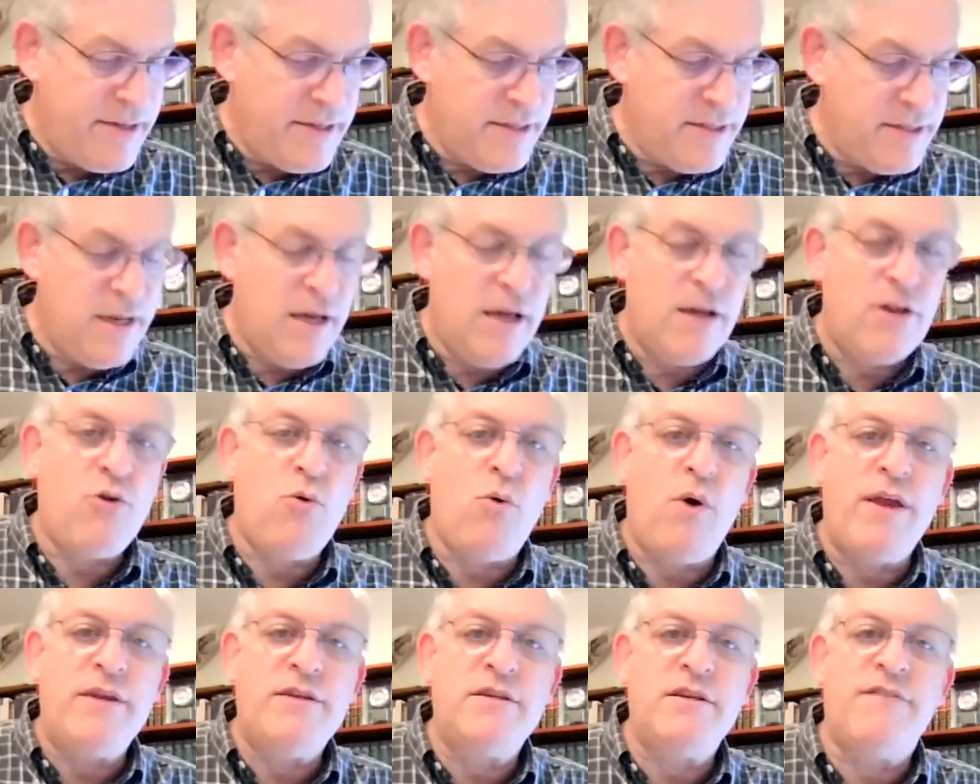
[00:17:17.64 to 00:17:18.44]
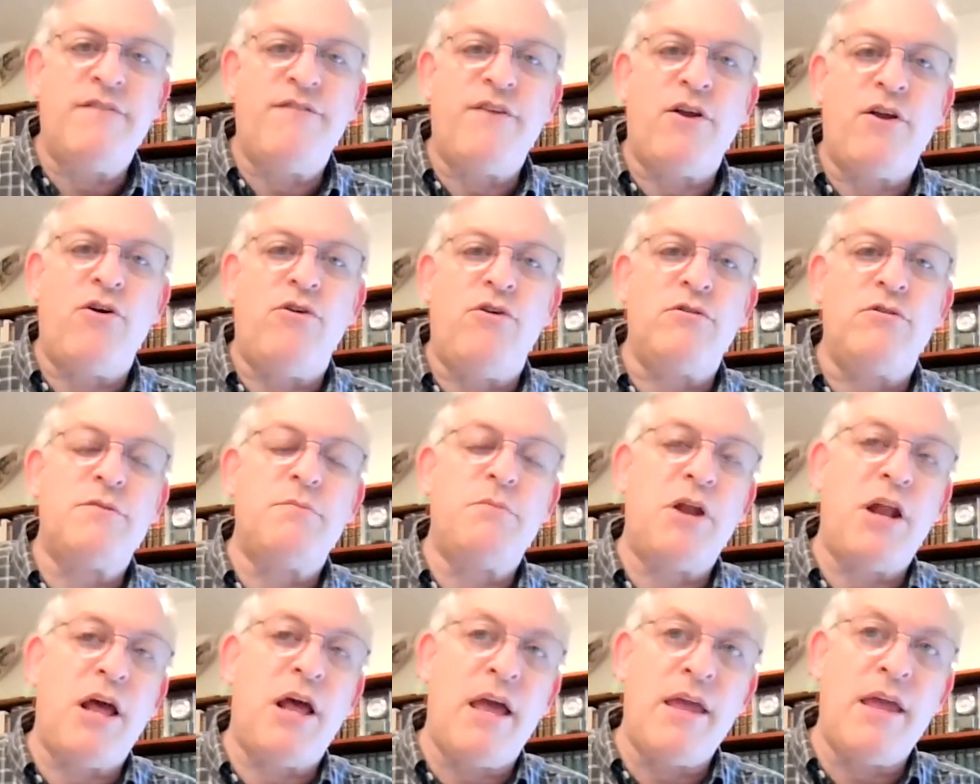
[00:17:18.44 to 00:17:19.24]
is uh, quite
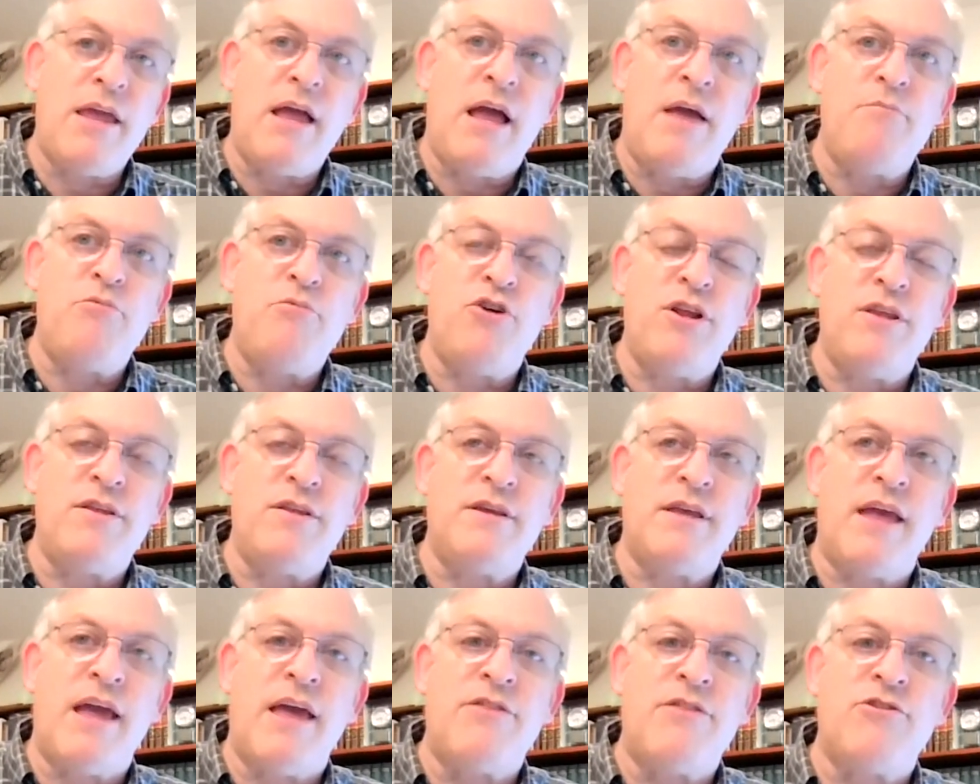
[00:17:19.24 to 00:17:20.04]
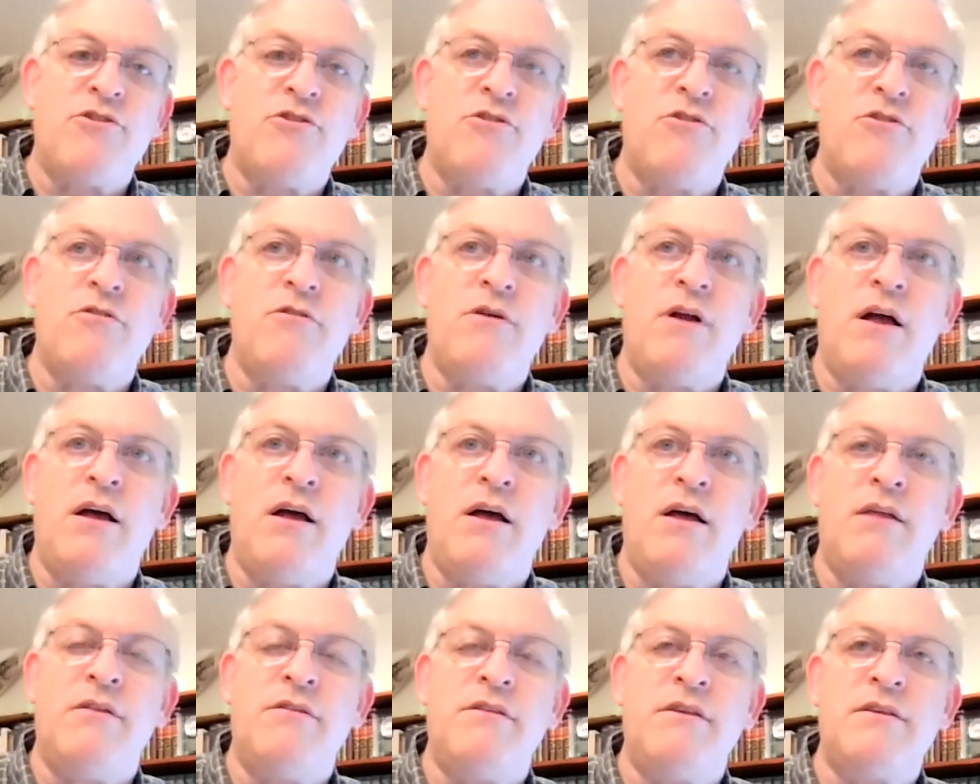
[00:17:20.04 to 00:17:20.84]
difficult, but I, I put it together.
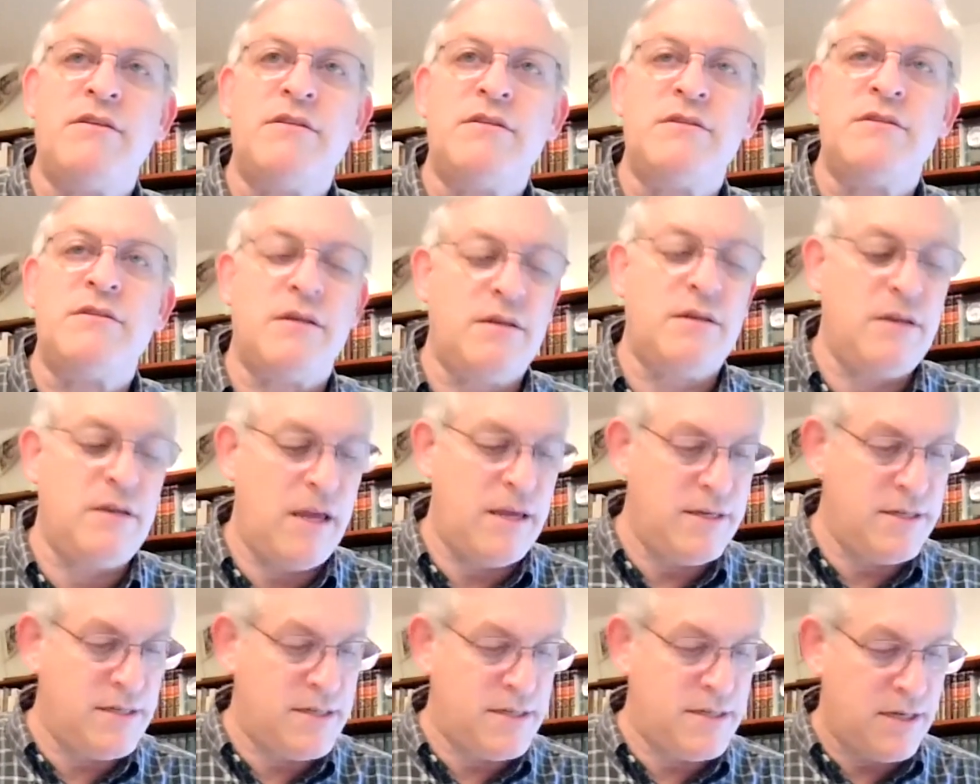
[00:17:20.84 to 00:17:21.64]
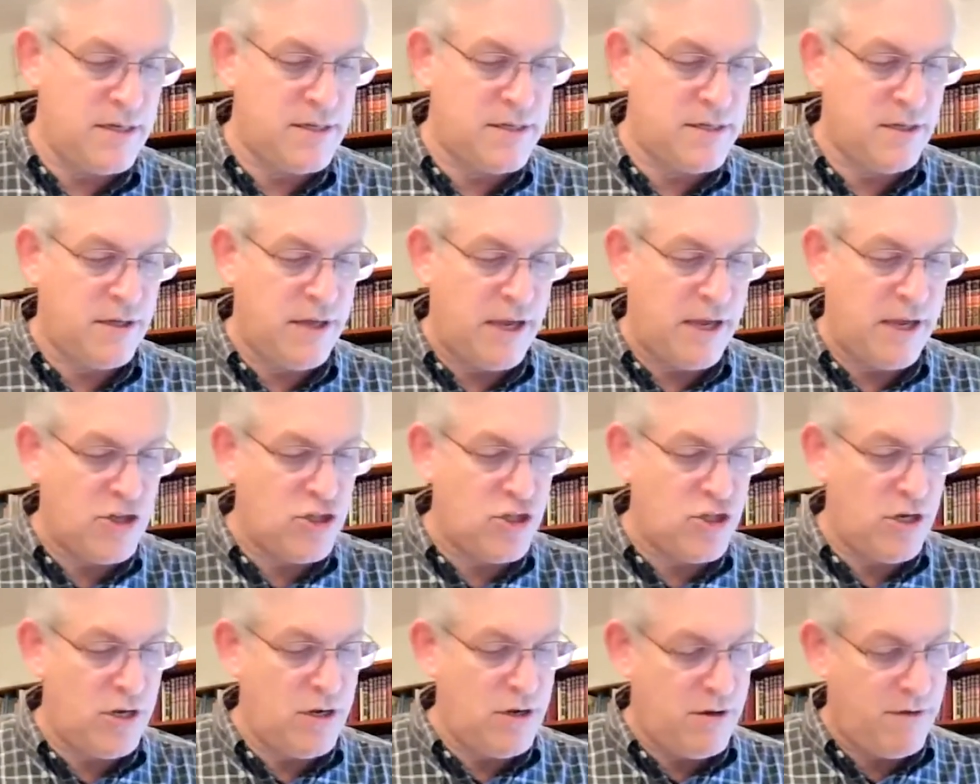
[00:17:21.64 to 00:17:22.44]
Uh, this uh, nice uh,
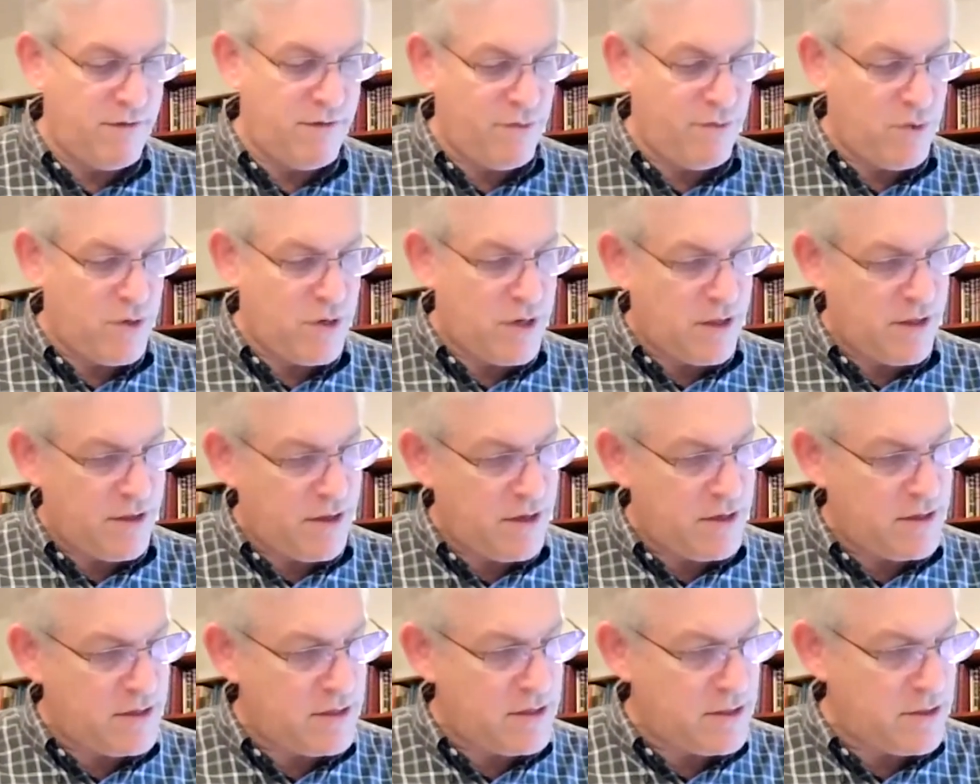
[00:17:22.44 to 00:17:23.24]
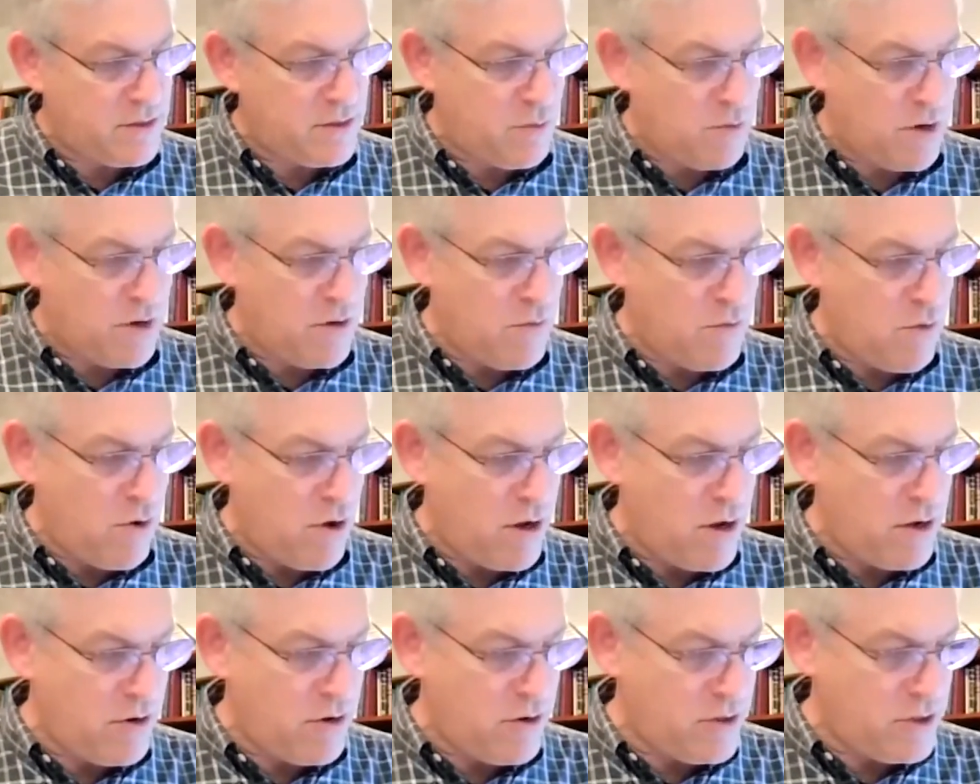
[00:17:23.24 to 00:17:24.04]
selection of what I think it's
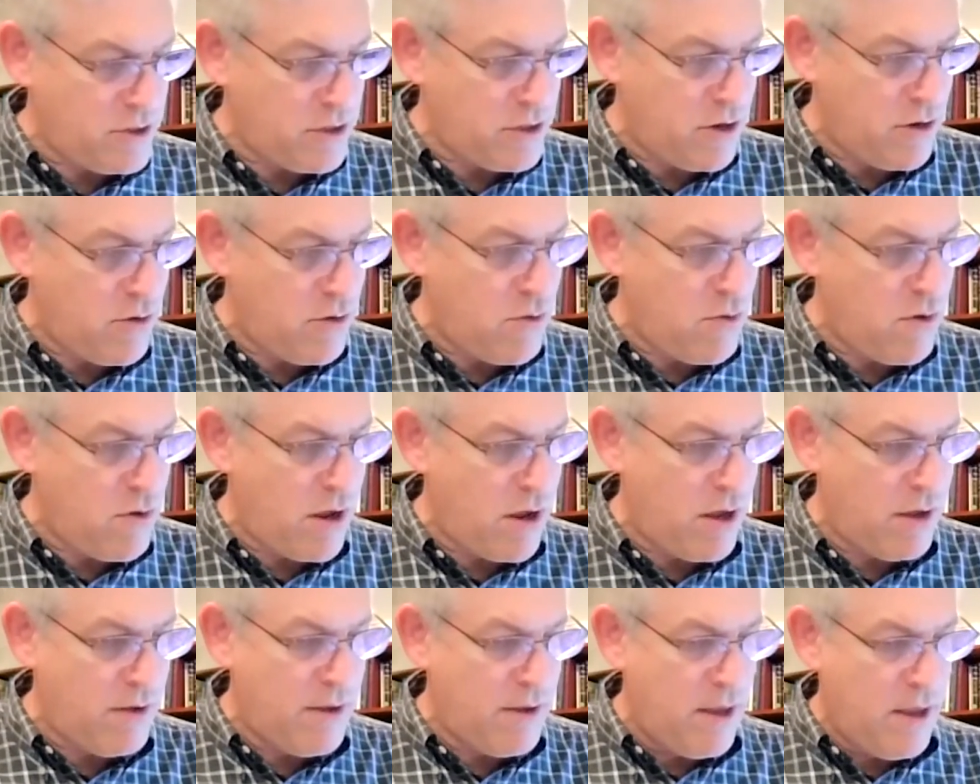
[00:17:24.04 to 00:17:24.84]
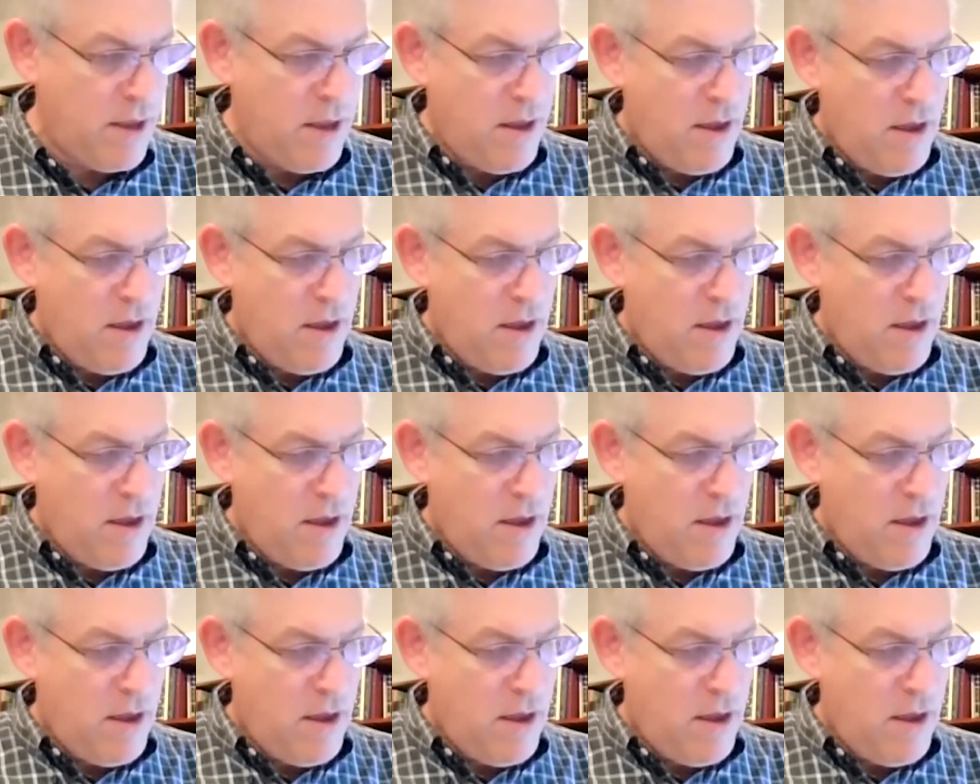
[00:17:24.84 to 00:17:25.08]
twenty-one or so.